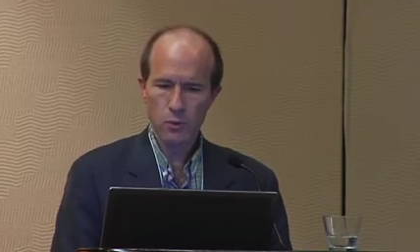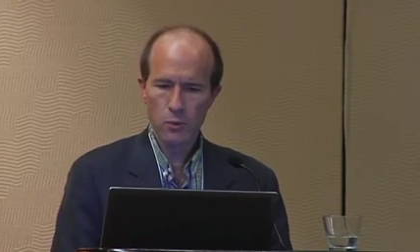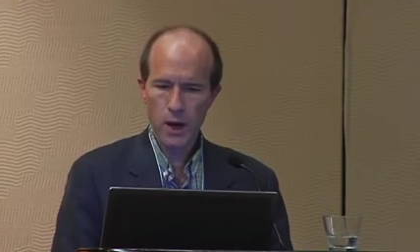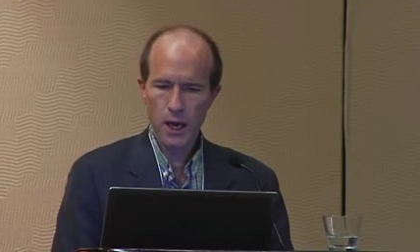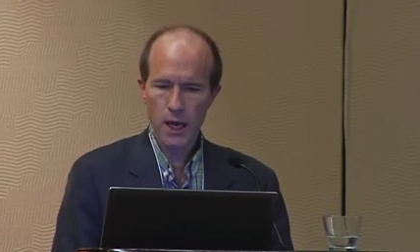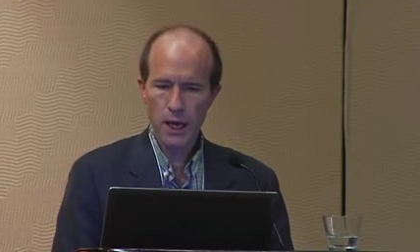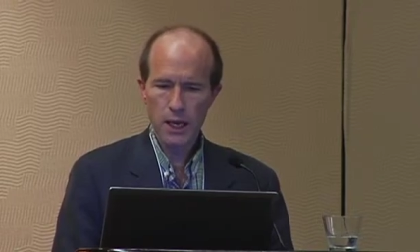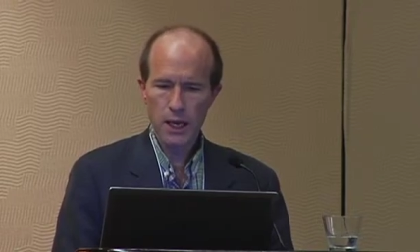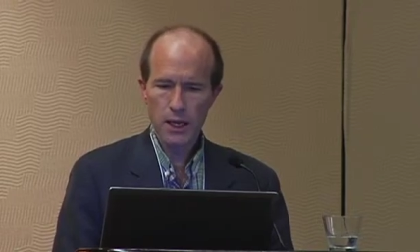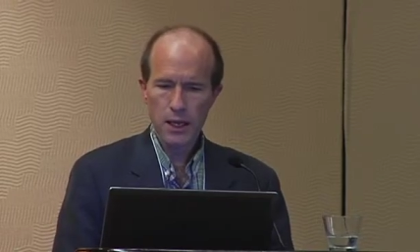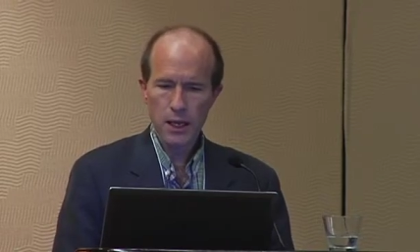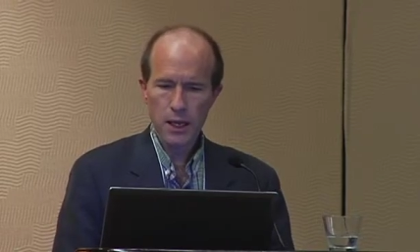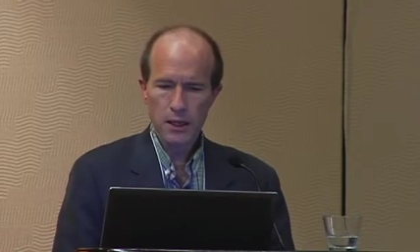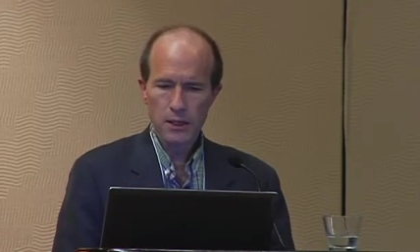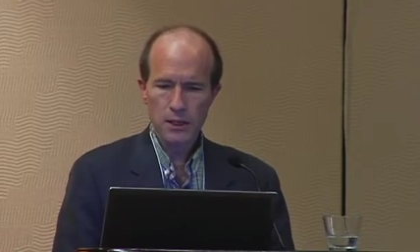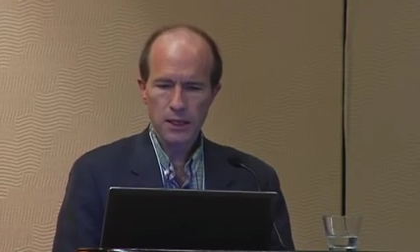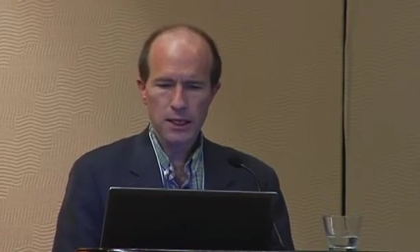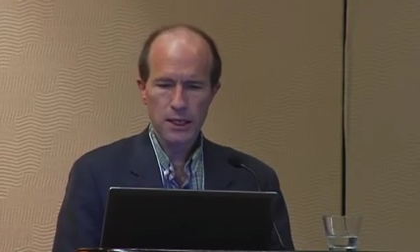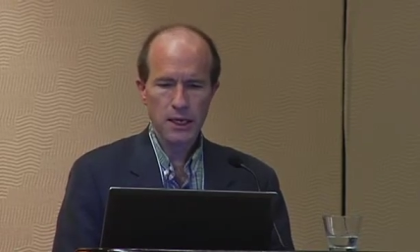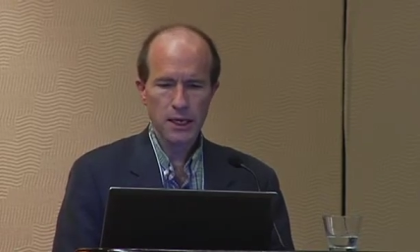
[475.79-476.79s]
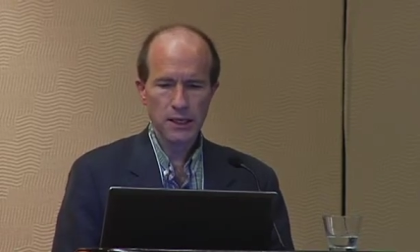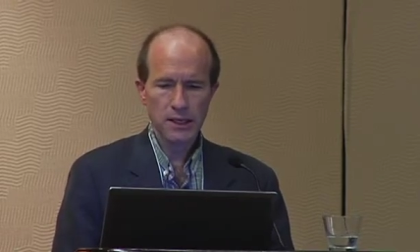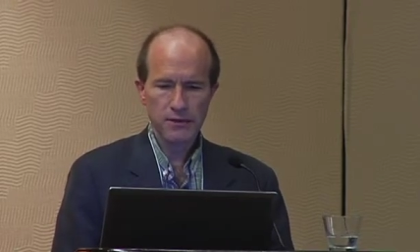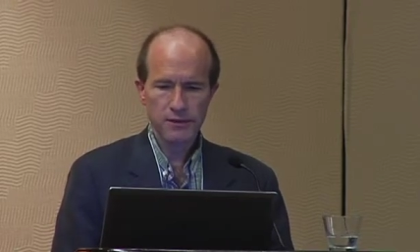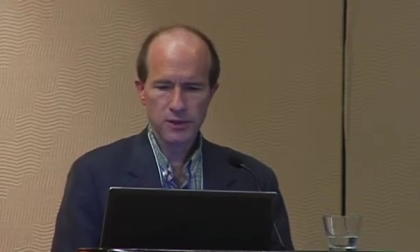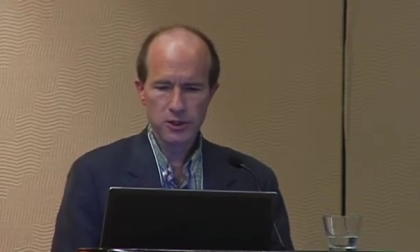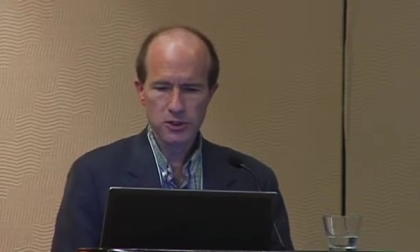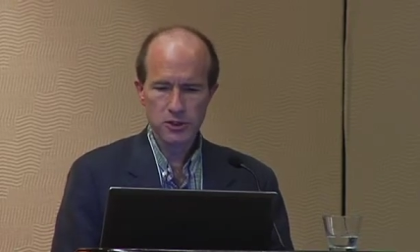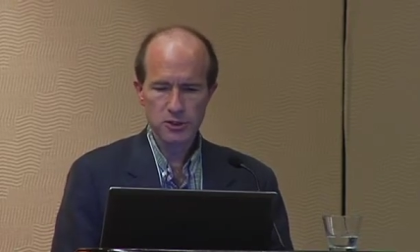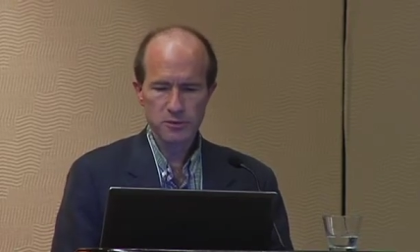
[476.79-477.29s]
why the connective
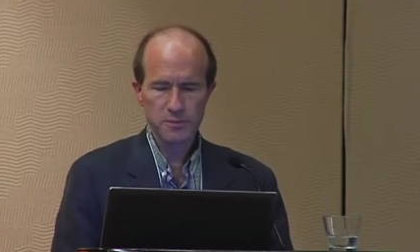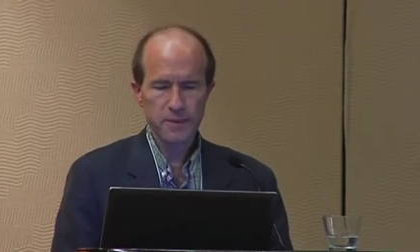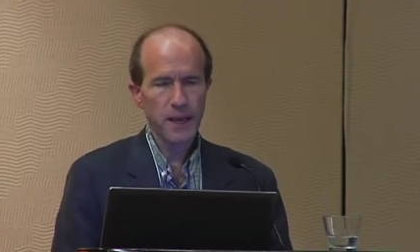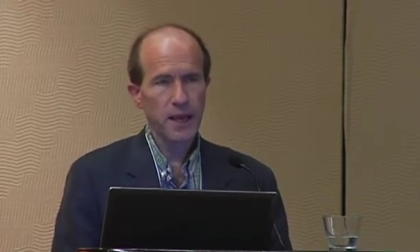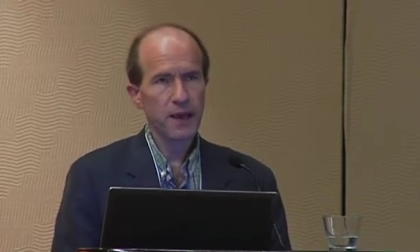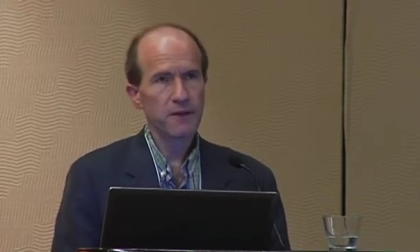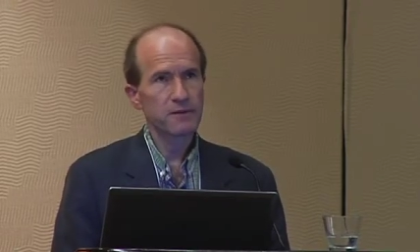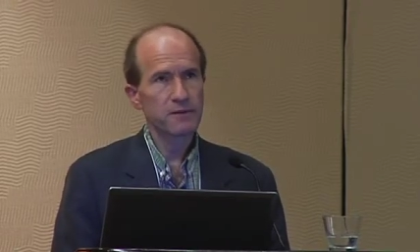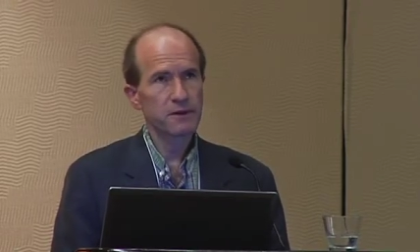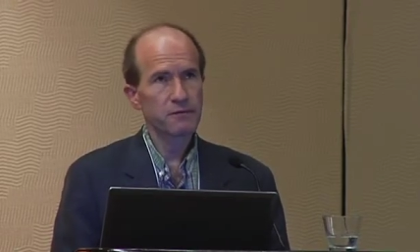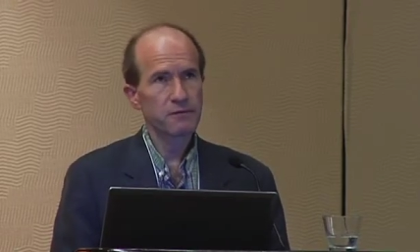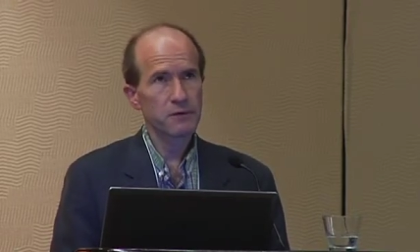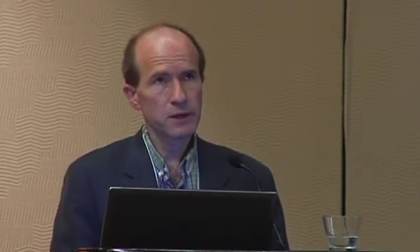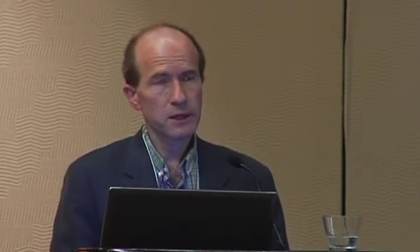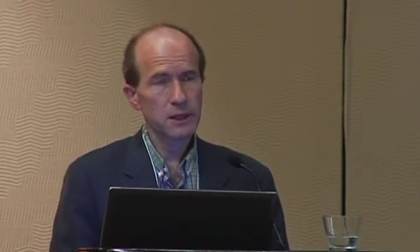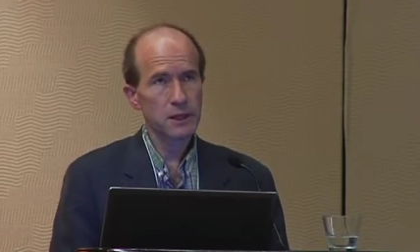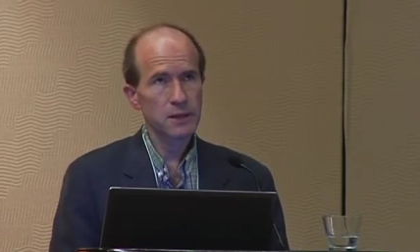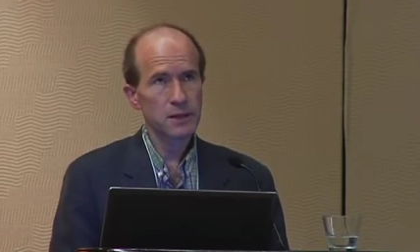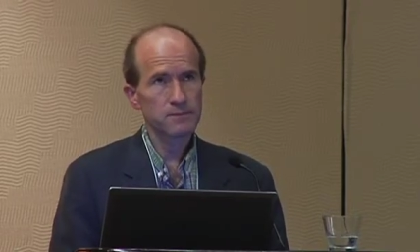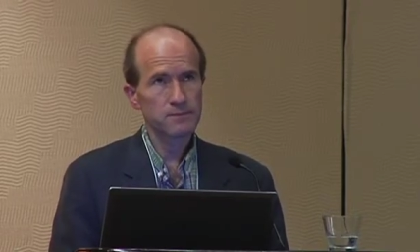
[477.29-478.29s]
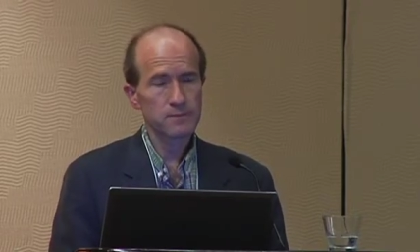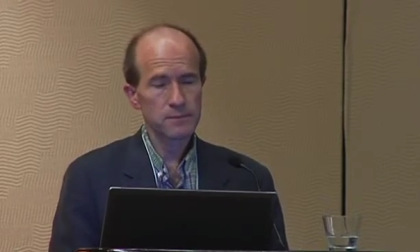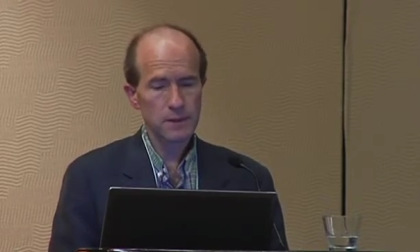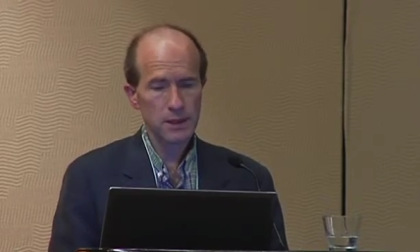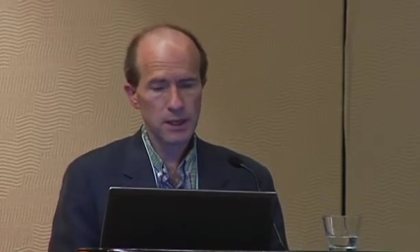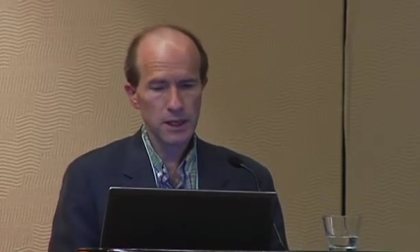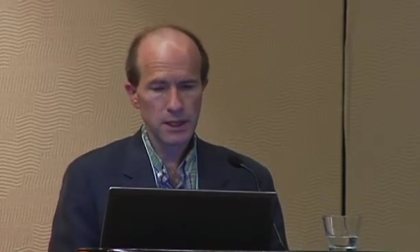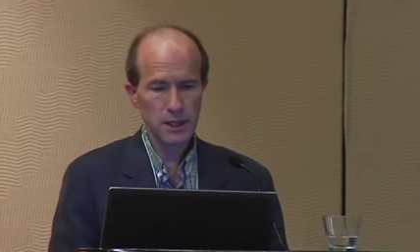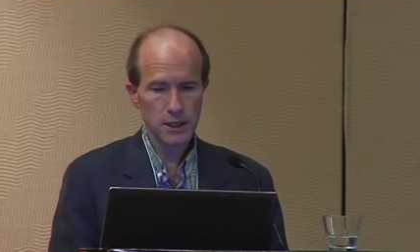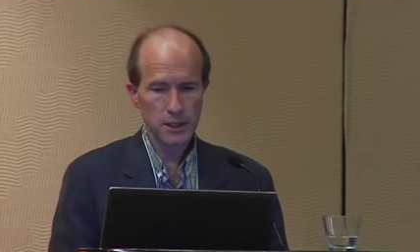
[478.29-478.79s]
tissues behave differently
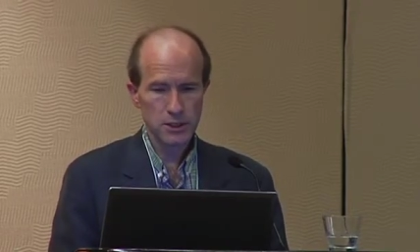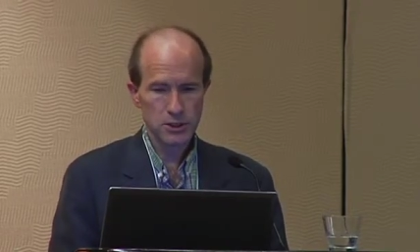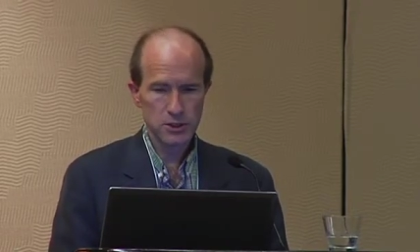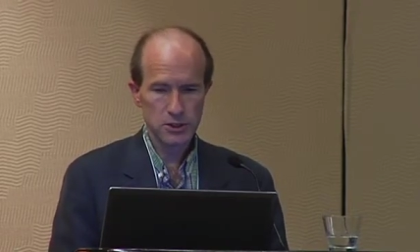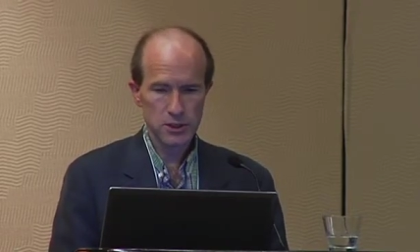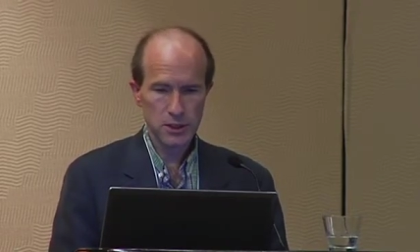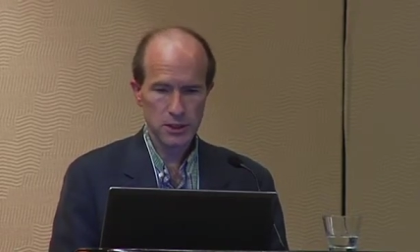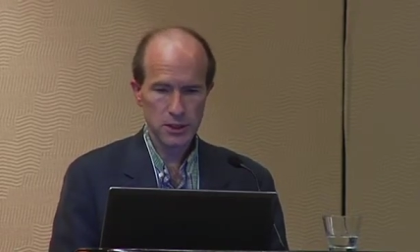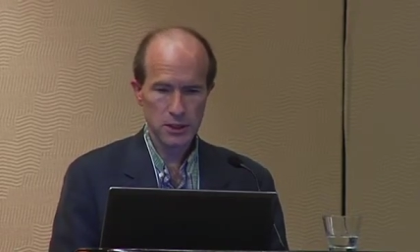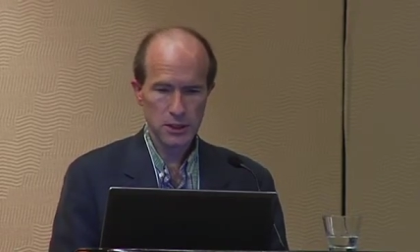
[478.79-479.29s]
in each